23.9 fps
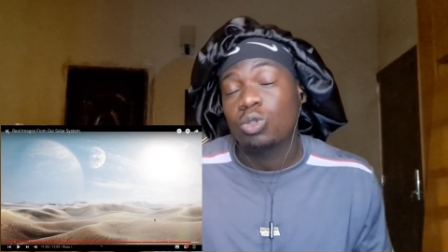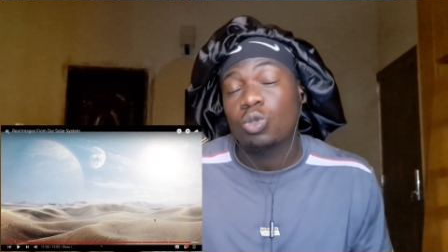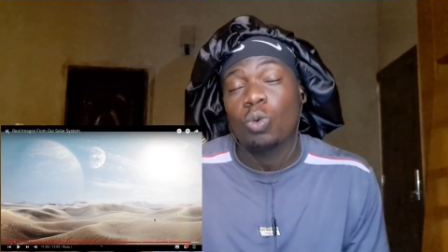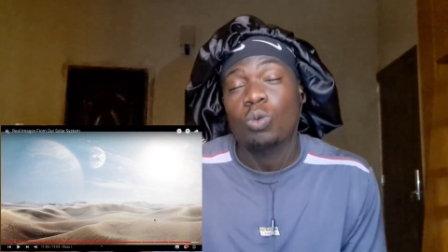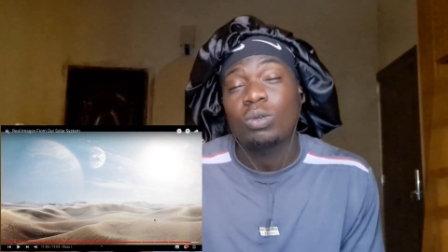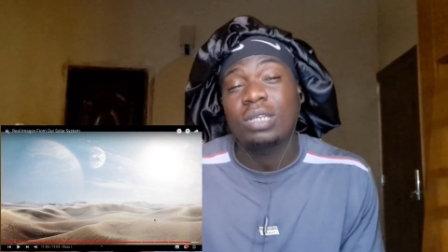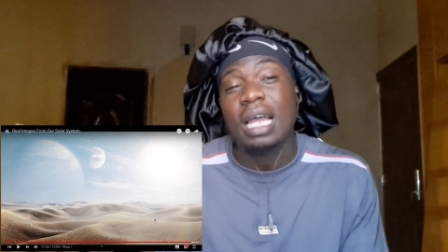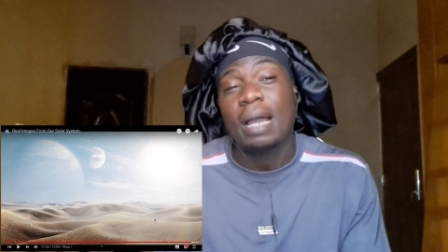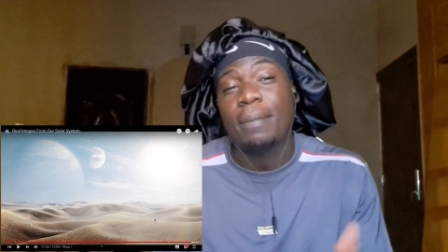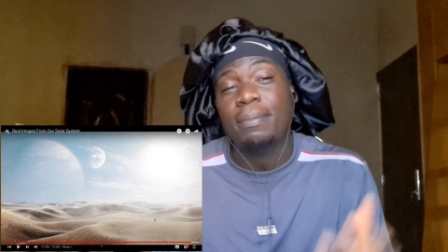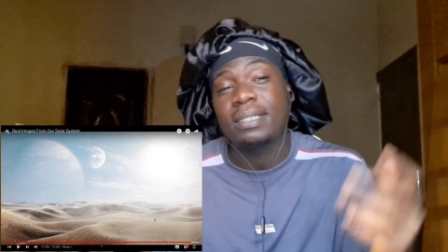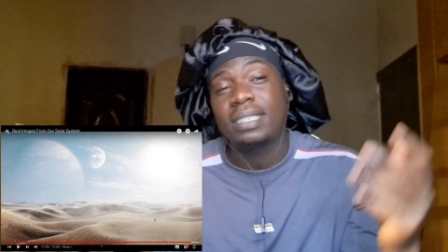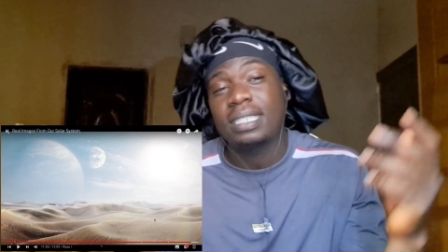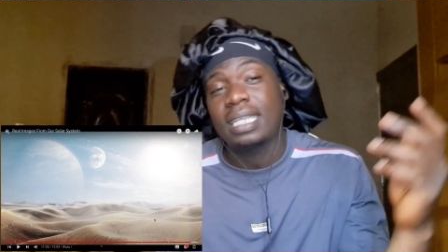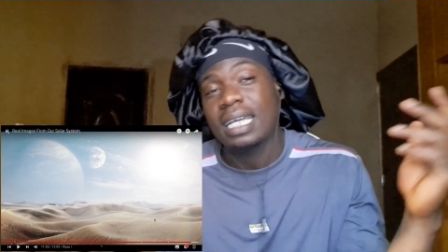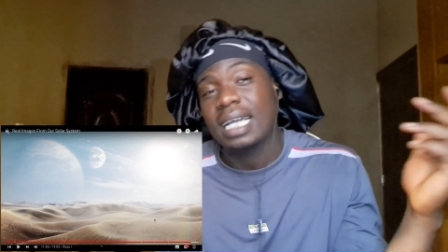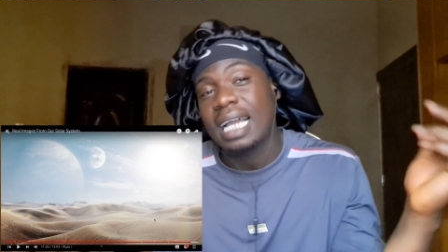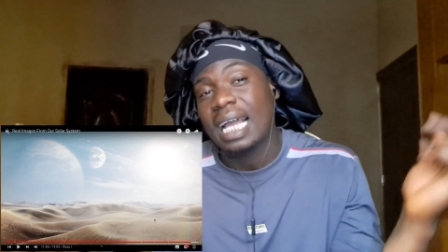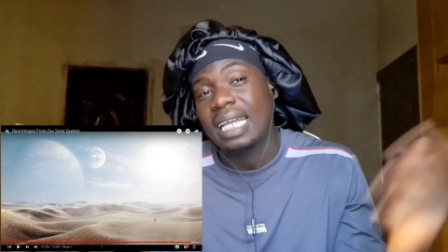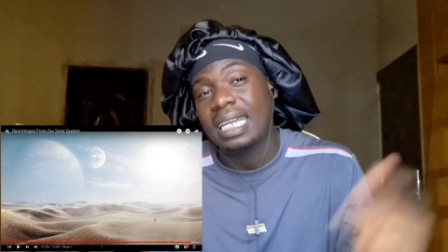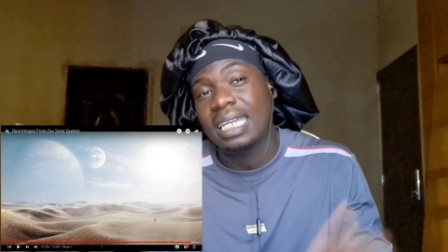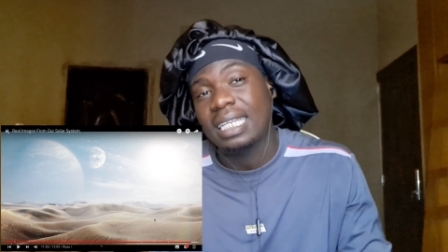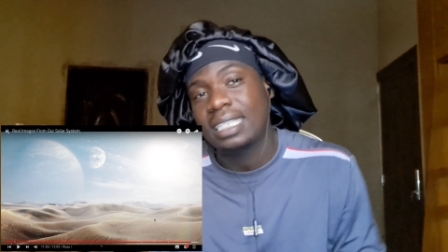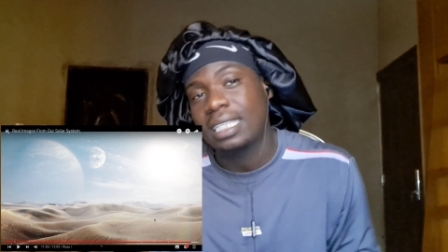So with that being said,
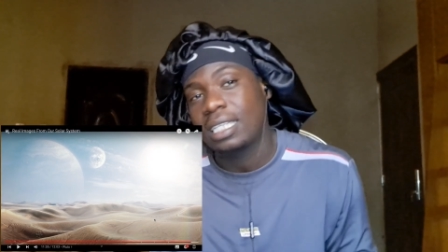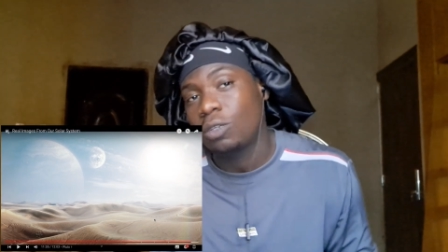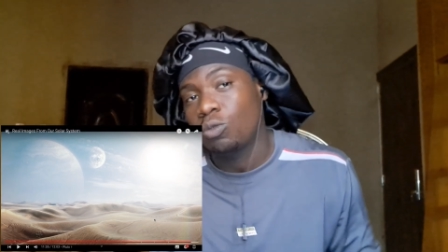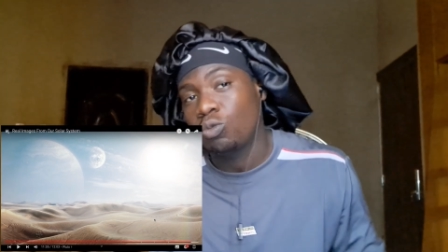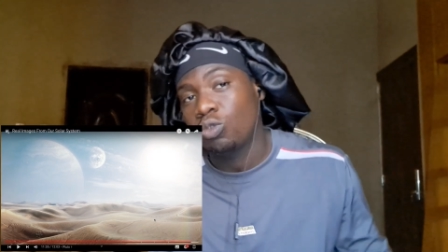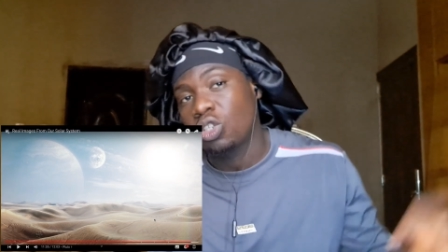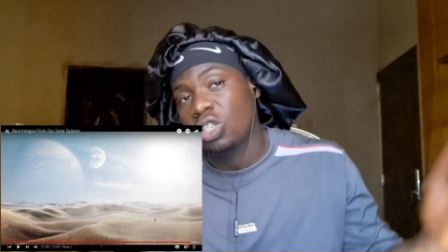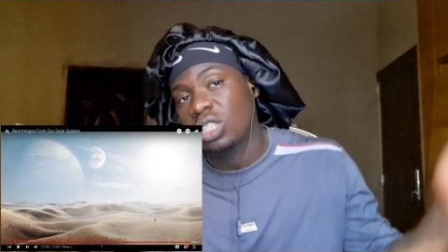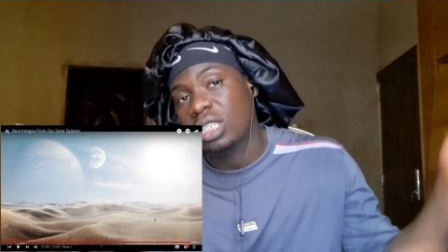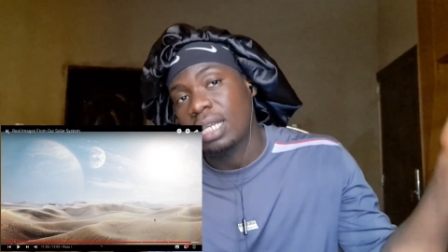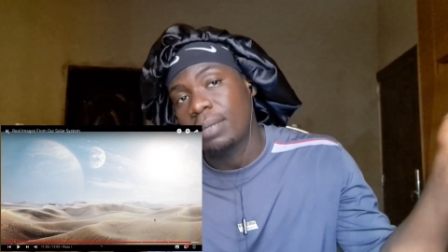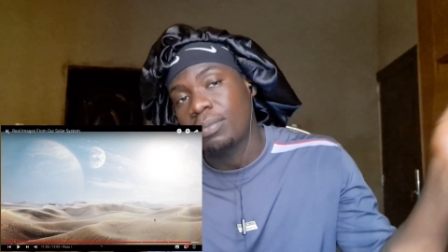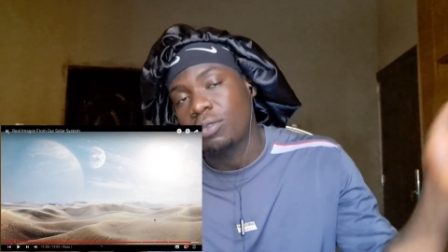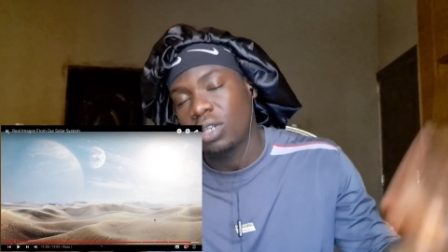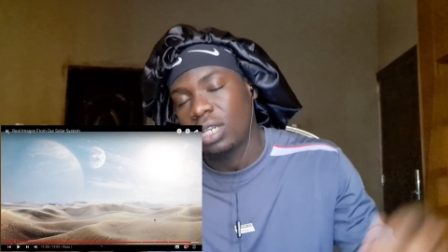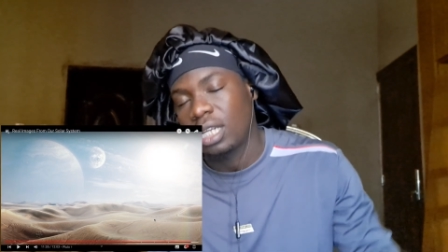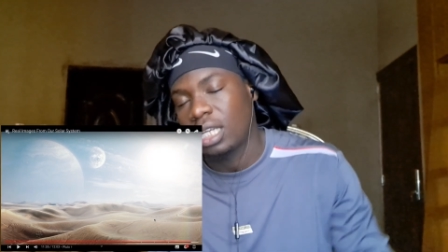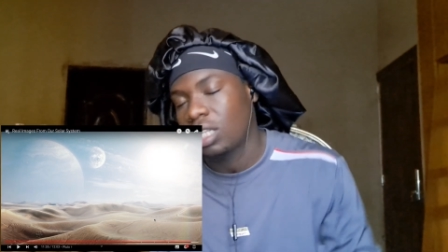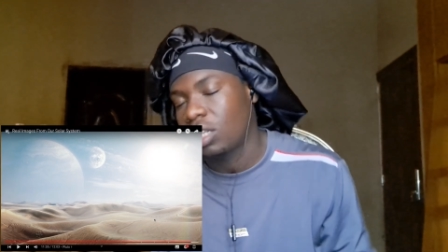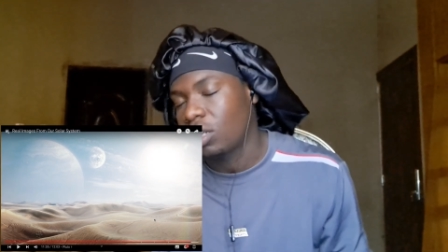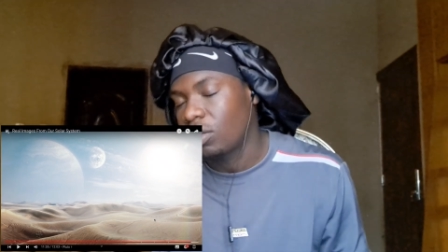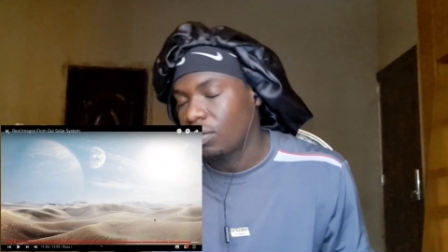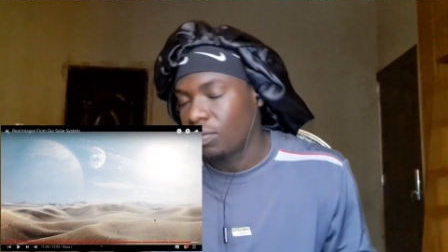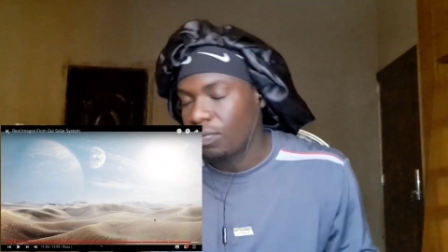guys, listen, we just came to the
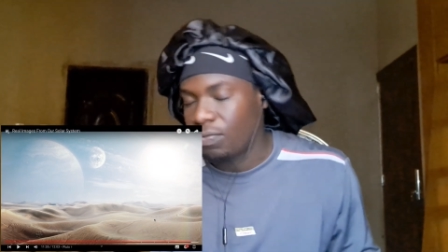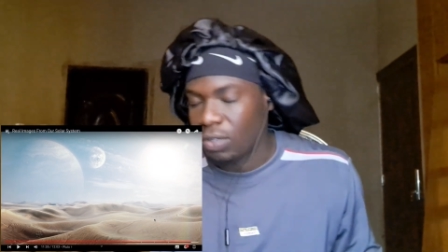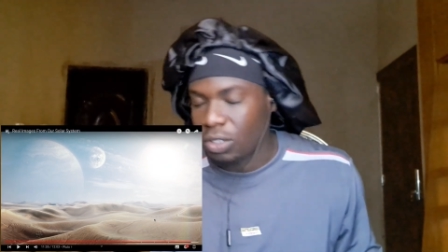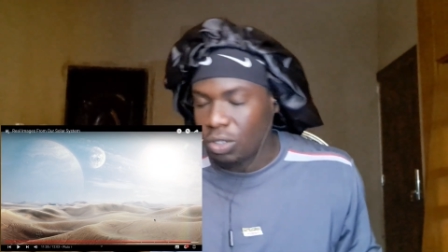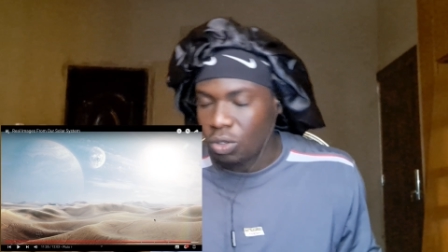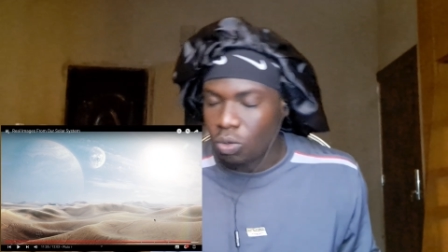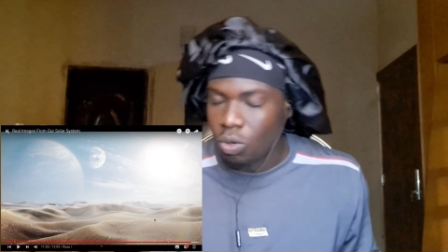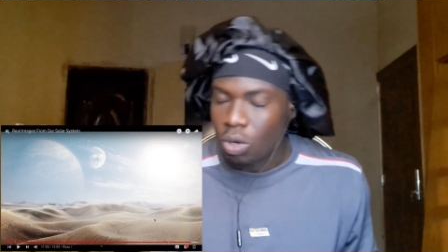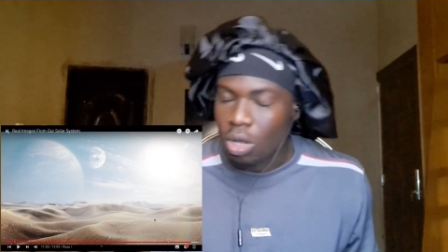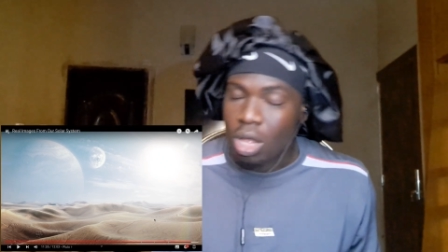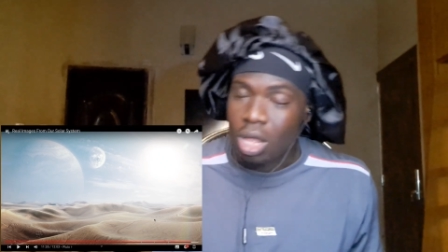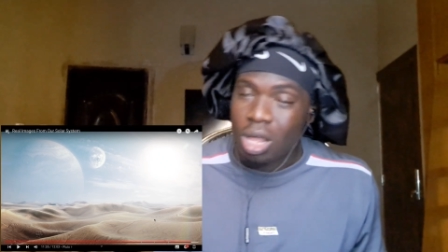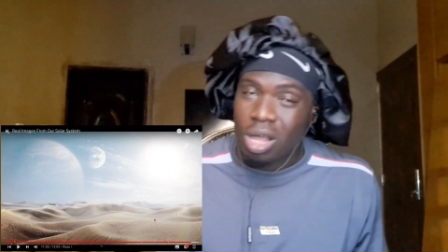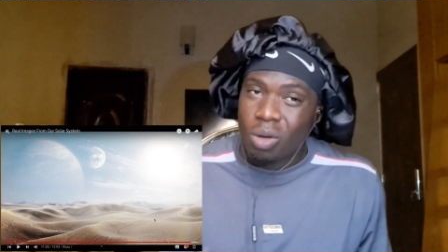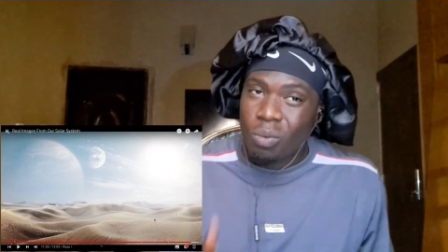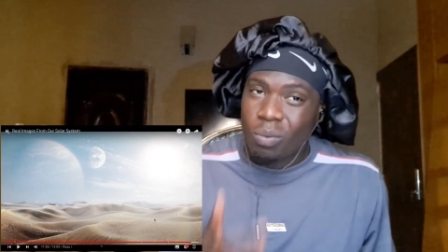end of the video.